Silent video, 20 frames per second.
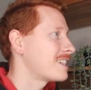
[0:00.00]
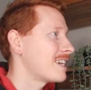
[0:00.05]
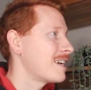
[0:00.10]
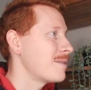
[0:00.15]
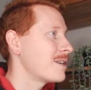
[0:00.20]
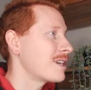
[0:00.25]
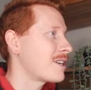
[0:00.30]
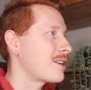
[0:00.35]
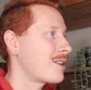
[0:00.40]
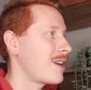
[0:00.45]

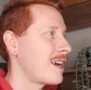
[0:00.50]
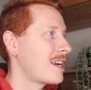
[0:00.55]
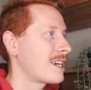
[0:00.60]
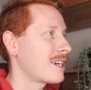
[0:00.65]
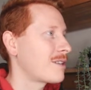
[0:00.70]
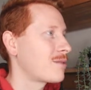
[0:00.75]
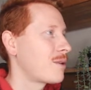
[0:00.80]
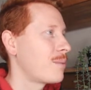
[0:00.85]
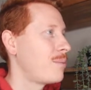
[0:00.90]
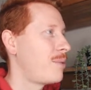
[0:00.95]

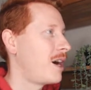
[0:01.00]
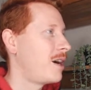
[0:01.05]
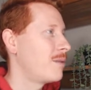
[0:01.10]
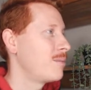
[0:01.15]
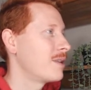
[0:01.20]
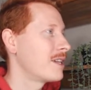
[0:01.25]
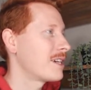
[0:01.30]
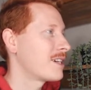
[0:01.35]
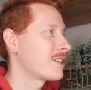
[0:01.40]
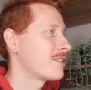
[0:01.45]
Democratic
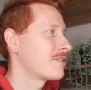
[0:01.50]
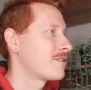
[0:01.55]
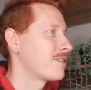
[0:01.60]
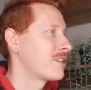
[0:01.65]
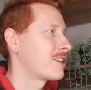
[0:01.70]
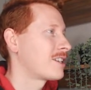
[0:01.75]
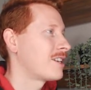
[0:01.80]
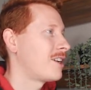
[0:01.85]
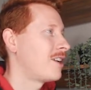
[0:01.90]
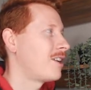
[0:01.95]
Republic of
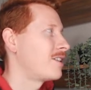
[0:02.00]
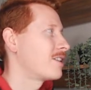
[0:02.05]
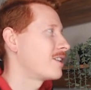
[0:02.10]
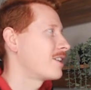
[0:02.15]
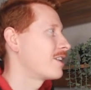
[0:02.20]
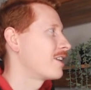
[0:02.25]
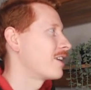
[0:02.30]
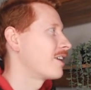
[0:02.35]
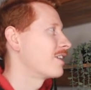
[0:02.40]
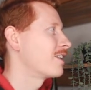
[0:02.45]
the
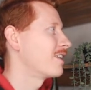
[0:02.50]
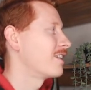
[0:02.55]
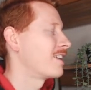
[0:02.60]
Congo.